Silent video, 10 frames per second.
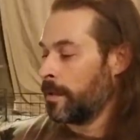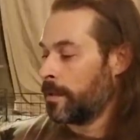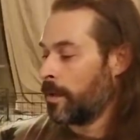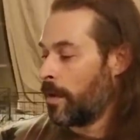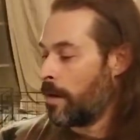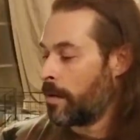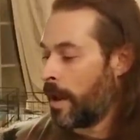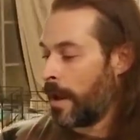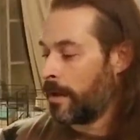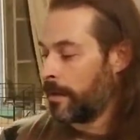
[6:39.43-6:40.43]
So,
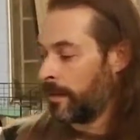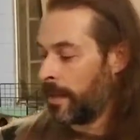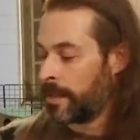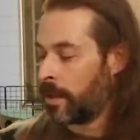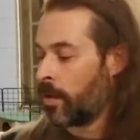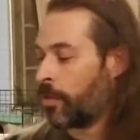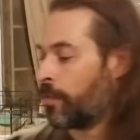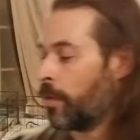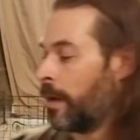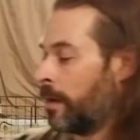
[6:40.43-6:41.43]
okay, let's go
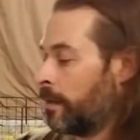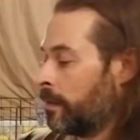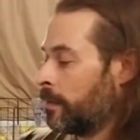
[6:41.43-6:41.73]
through it.